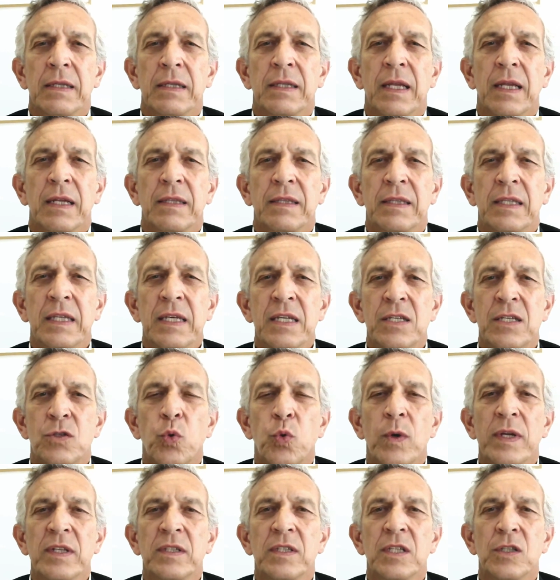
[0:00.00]
that this
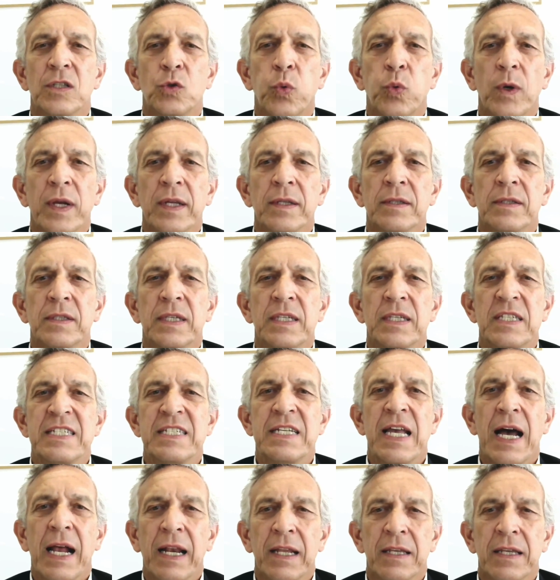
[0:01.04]
2020
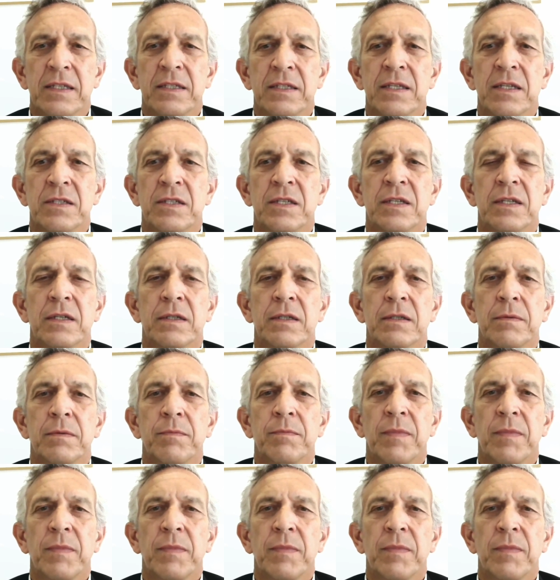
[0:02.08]
challenging year